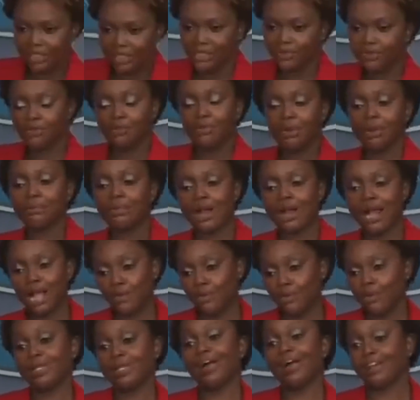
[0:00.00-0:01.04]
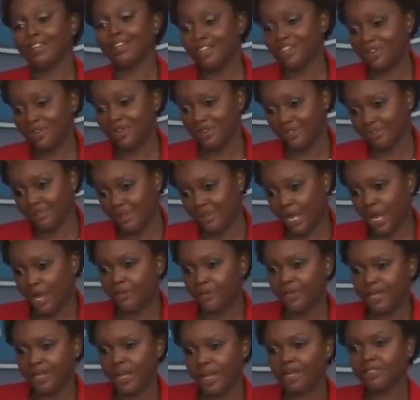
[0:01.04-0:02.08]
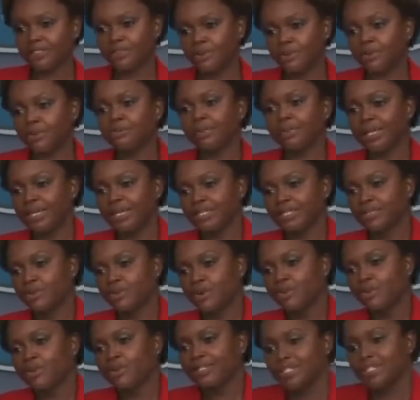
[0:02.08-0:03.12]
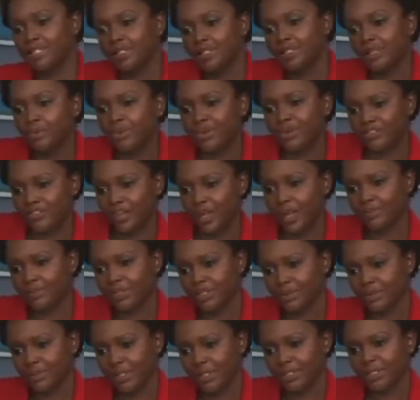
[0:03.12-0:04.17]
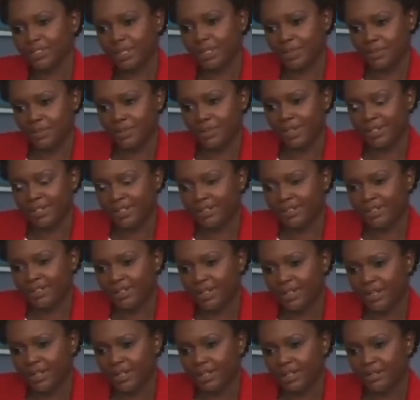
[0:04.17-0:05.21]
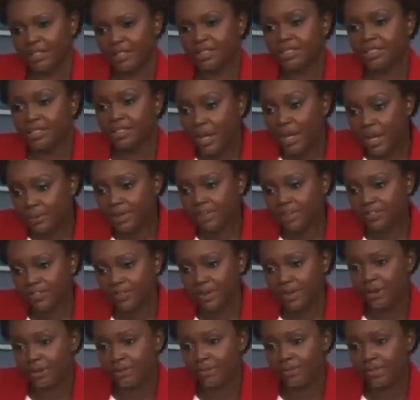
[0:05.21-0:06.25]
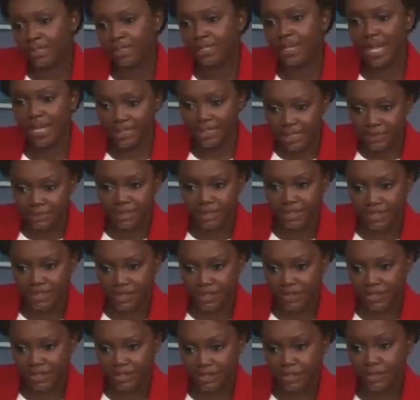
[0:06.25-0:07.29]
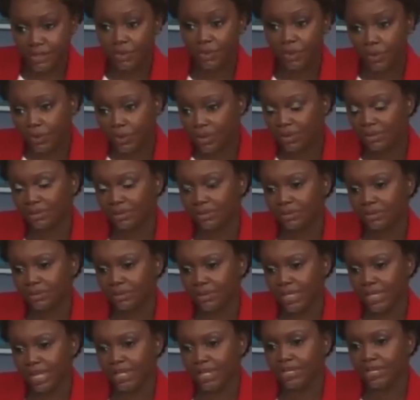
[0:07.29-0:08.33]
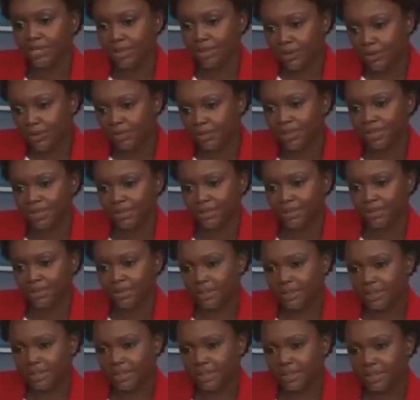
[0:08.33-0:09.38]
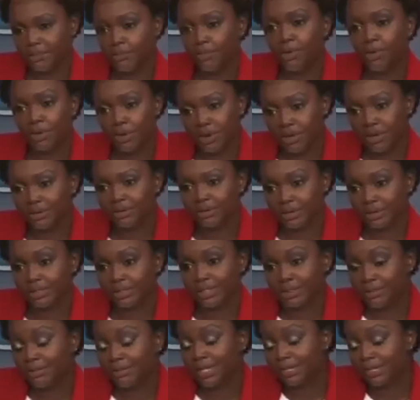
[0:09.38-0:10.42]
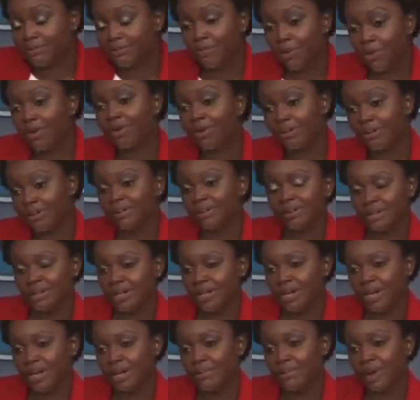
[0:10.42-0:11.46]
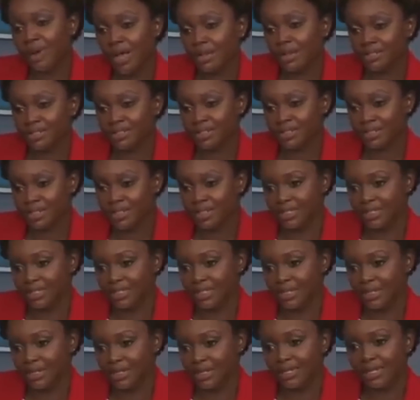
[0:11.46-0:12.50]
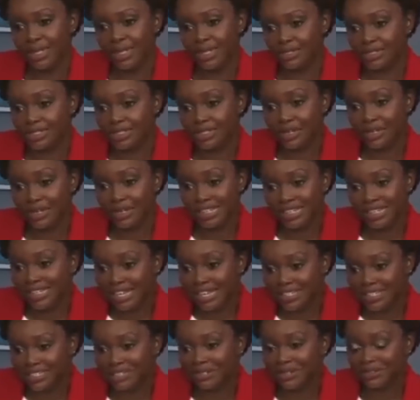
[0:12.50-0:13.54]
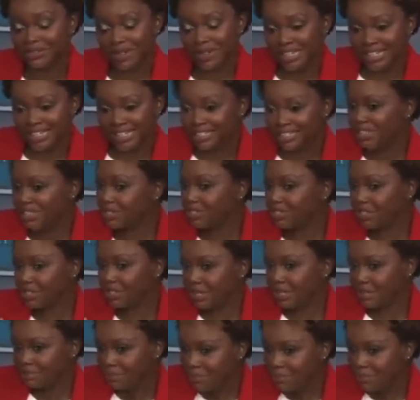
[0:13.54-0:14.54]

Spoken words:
let's remember how we got here, how we got to a place where we're dealing with families being separated. This is coming from the last administration, cruel, inhuman, immoral policies against just